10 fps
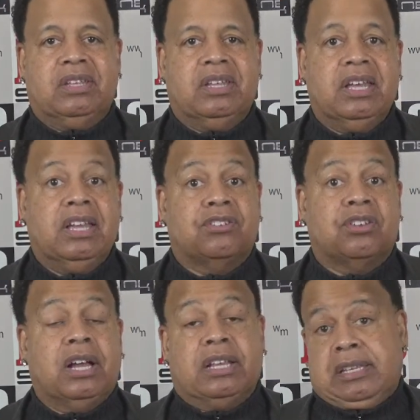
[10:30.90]
And
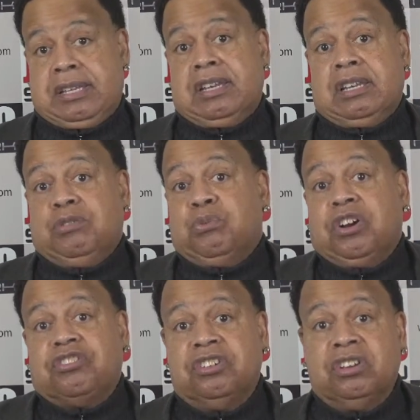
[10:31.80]
in
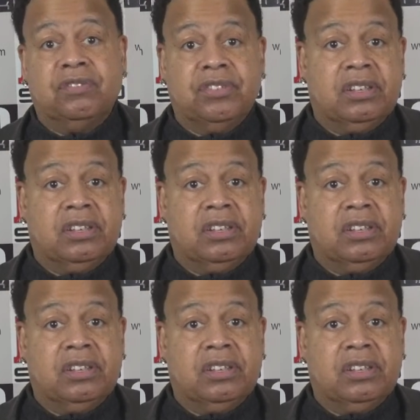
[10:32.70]
Russia,